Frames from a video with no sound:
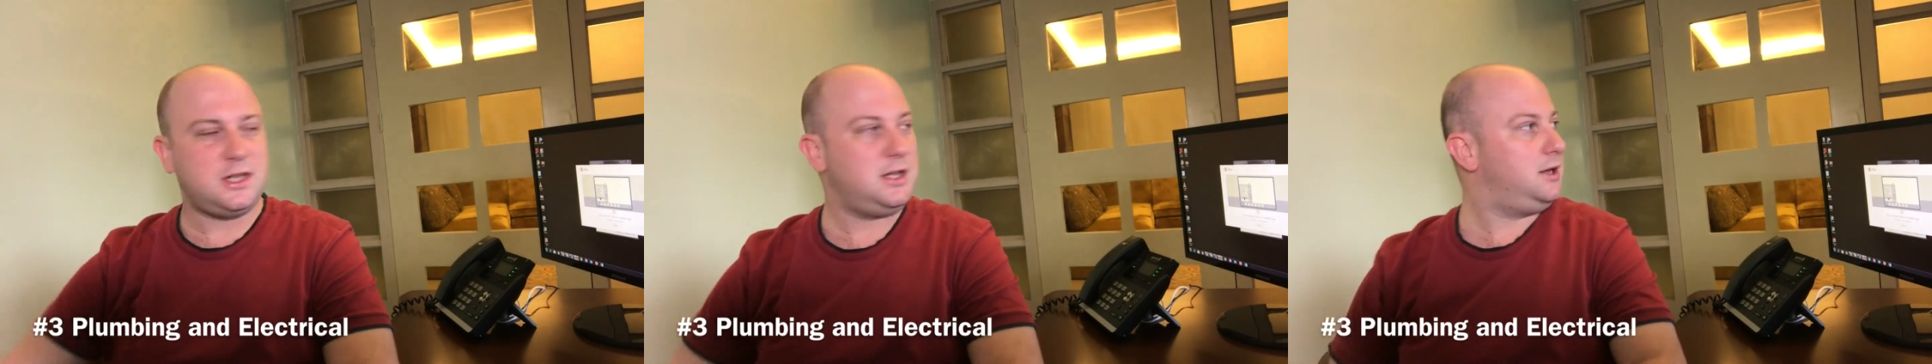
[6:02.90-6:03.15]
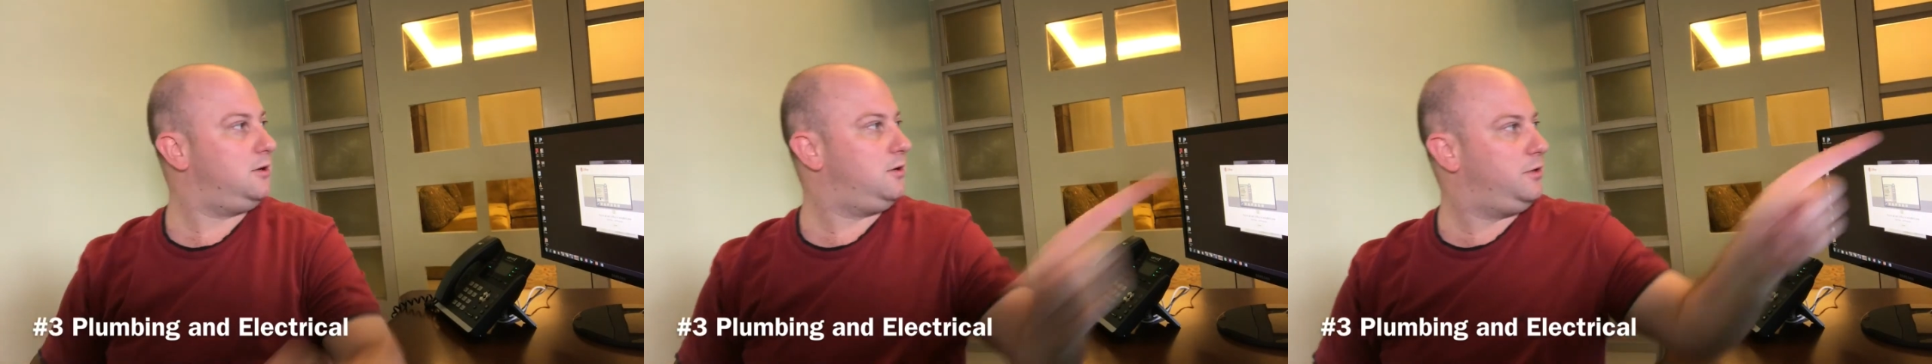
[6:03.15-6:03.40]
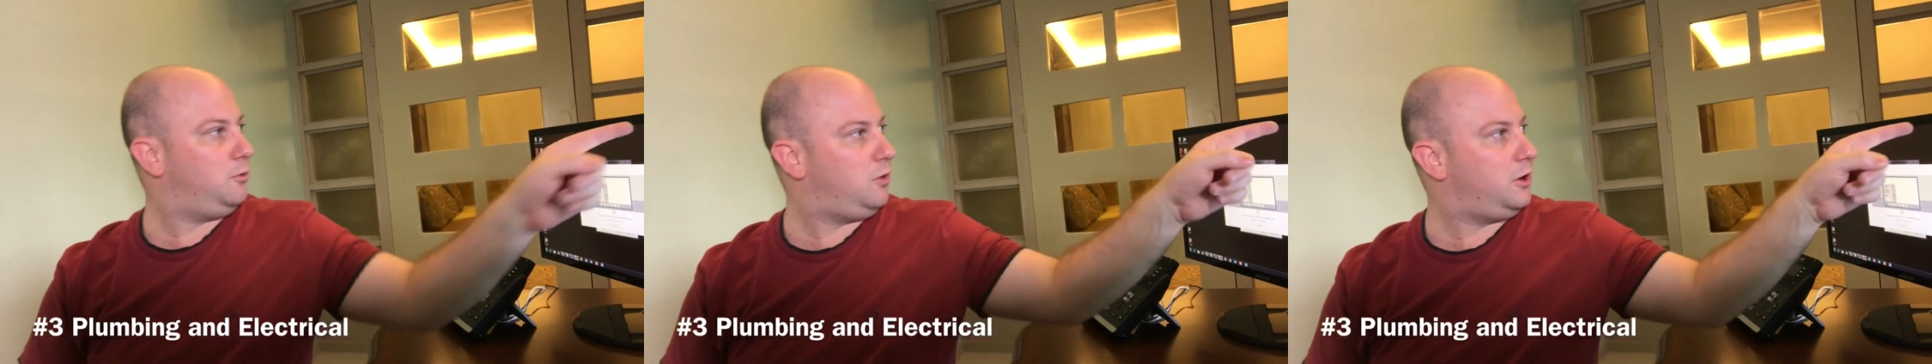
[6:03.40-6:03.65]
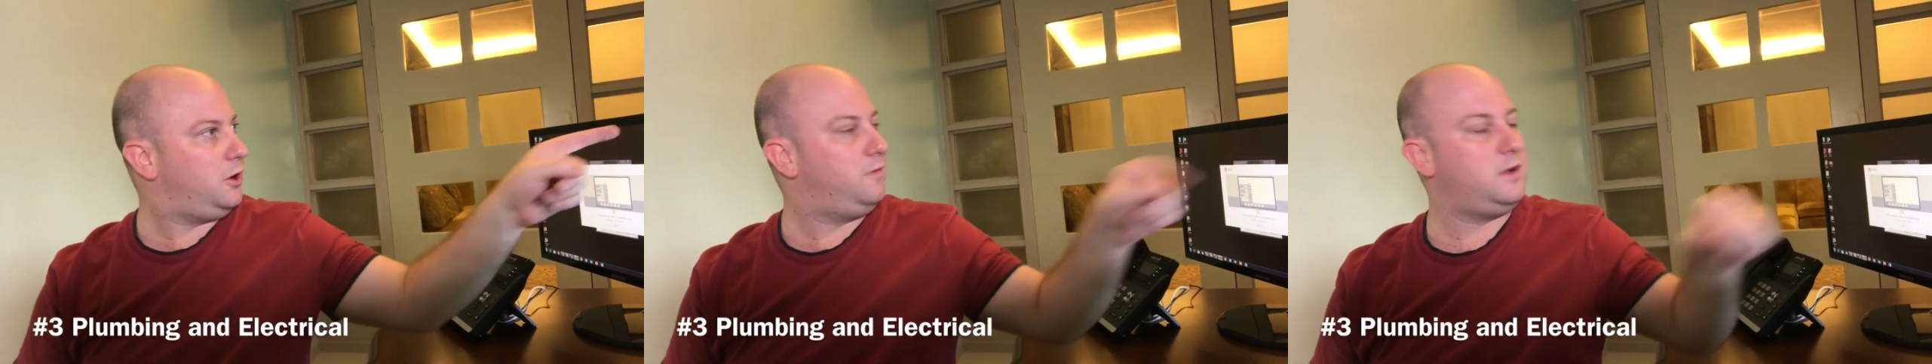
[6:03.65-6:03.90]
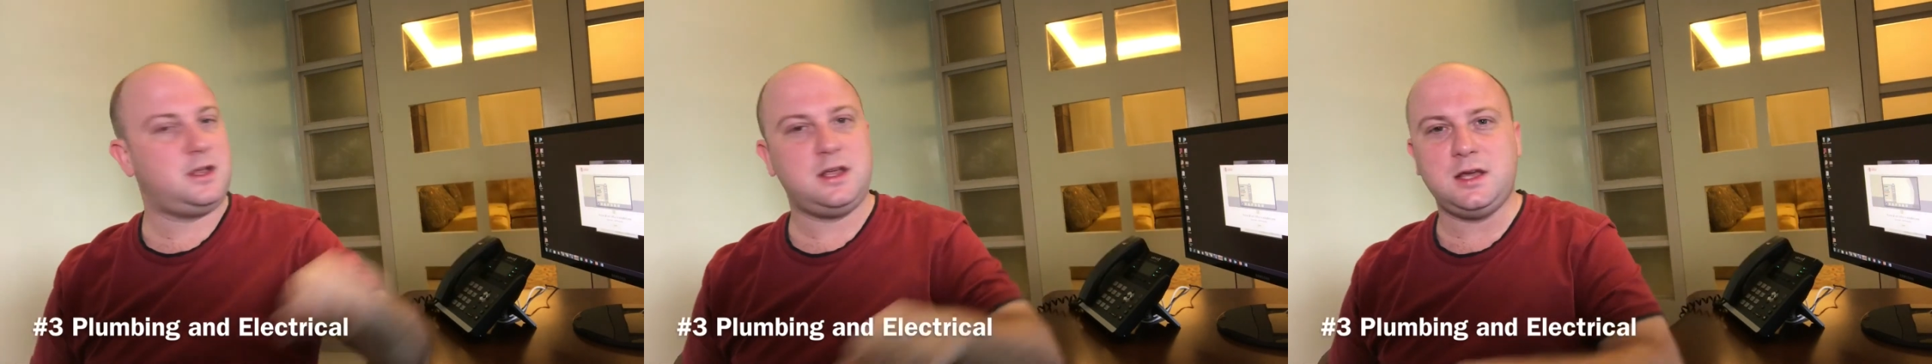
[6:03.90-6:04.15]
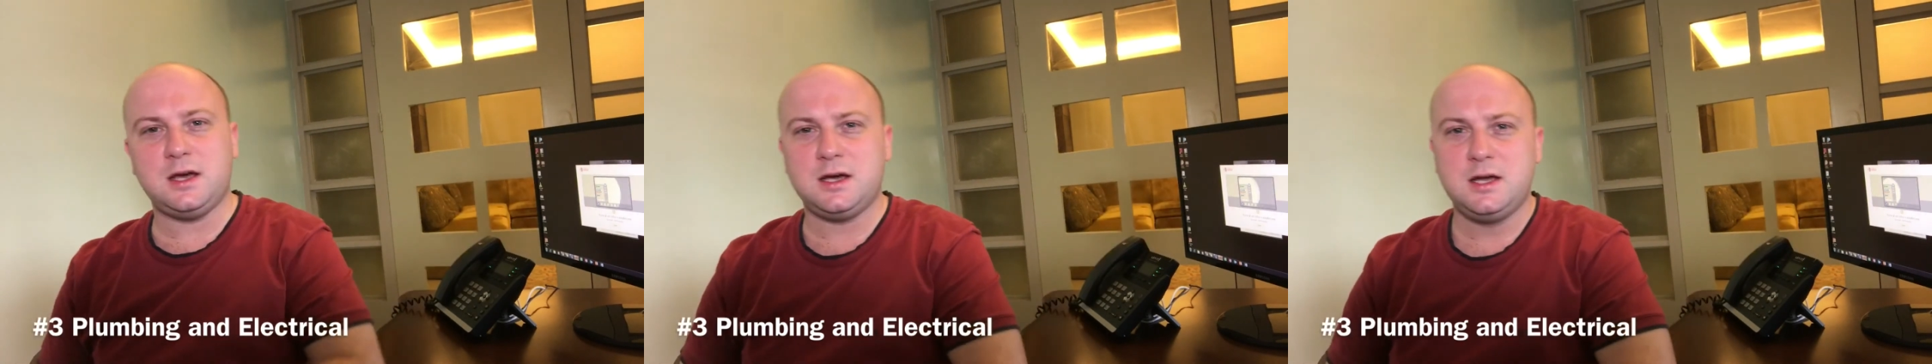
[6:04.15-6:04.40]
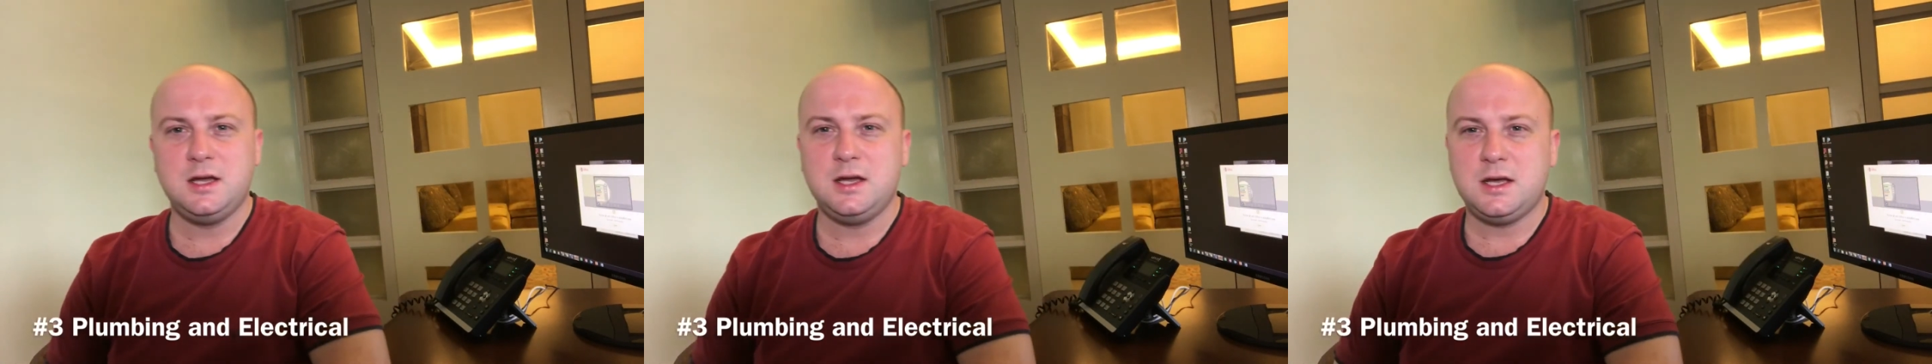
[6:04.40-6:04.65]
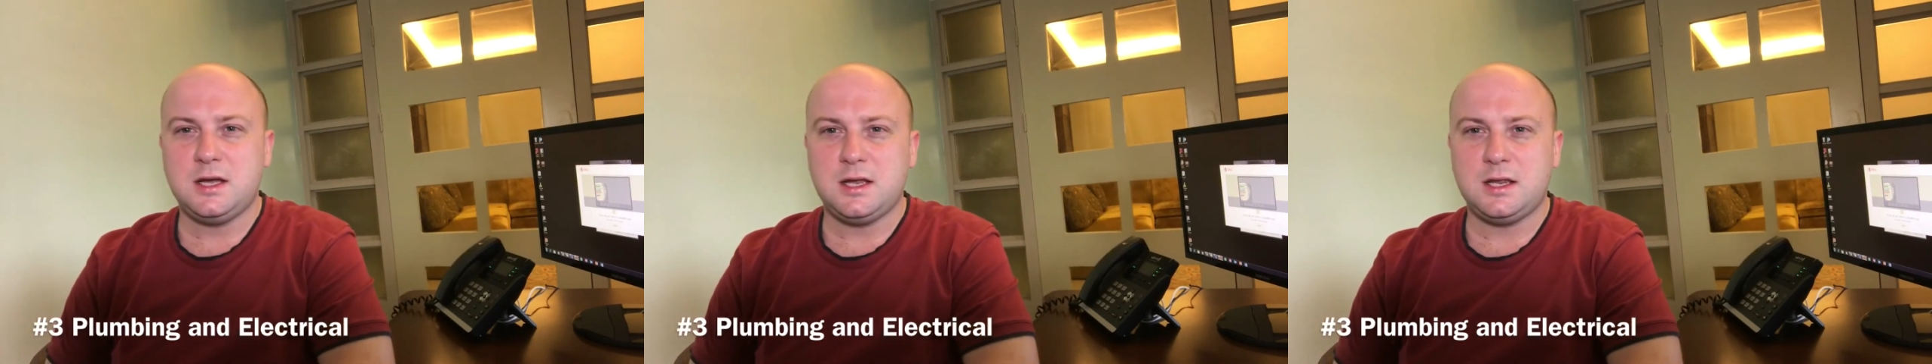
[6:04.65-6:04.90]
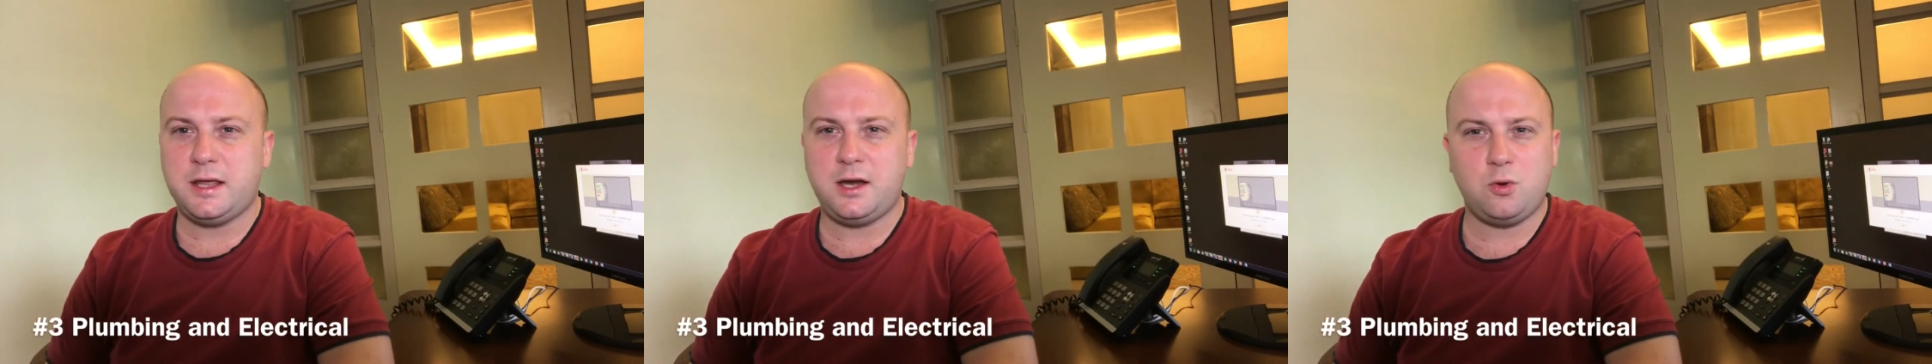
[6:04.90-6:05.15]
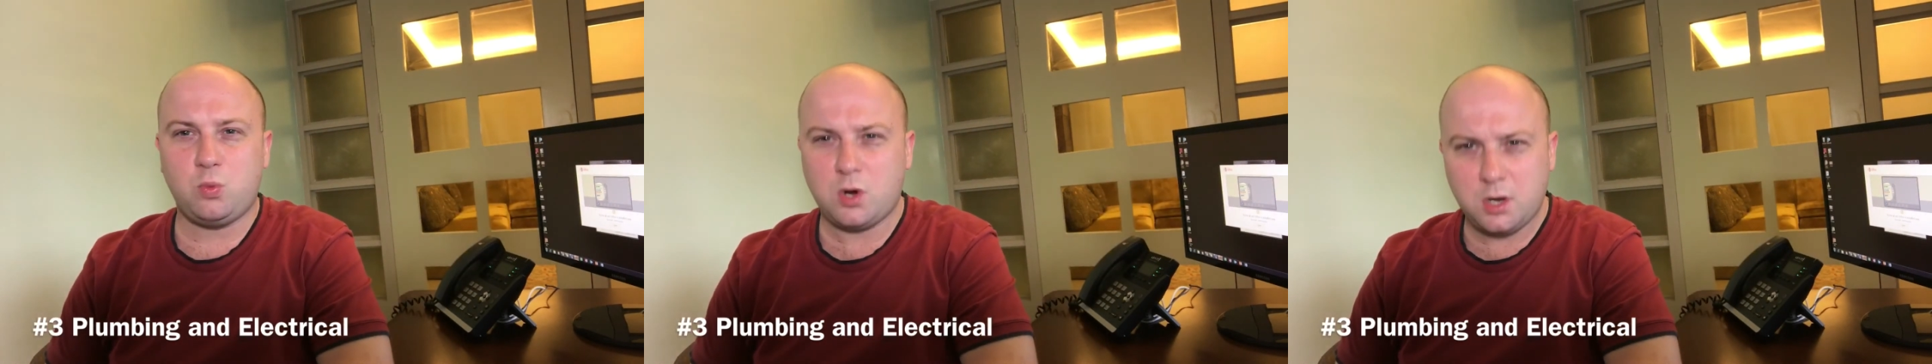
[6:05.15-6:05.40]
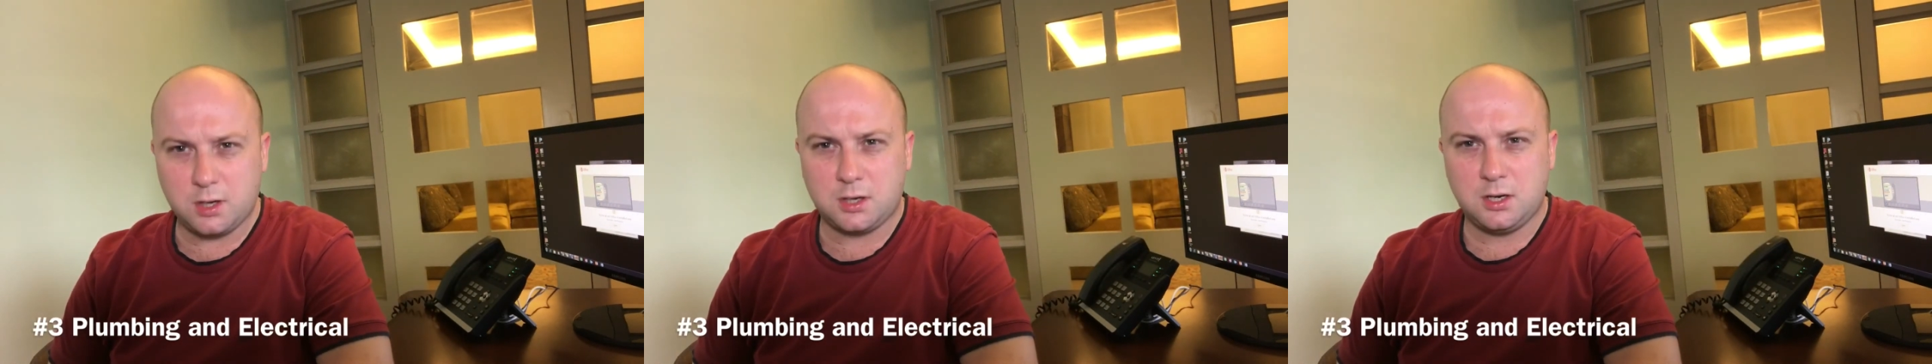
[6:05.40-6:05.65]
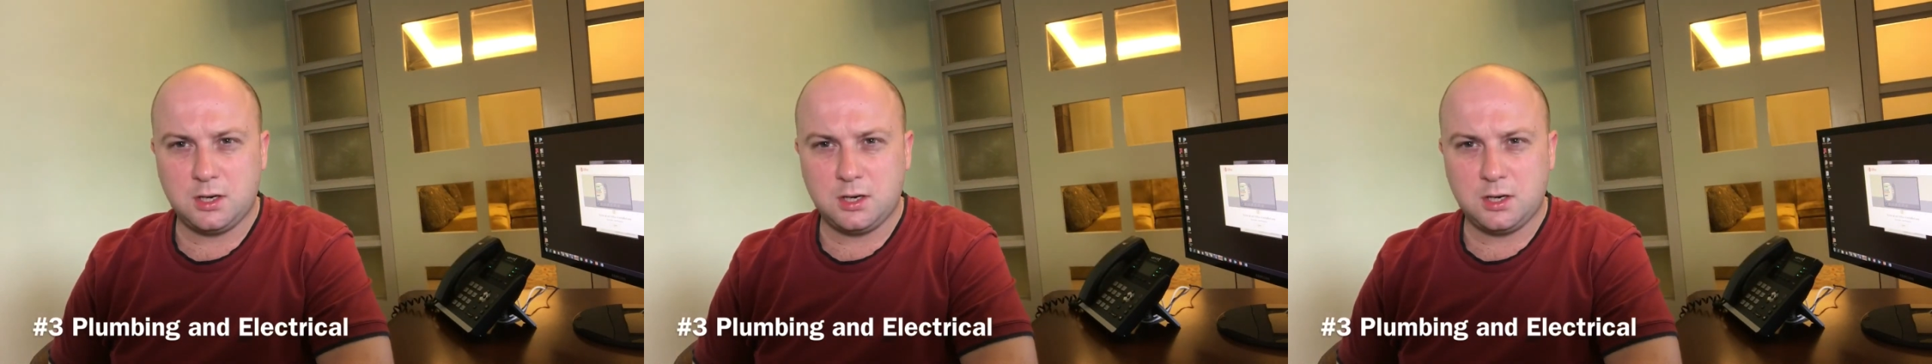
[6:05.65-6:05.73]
here and the one over here, they don't work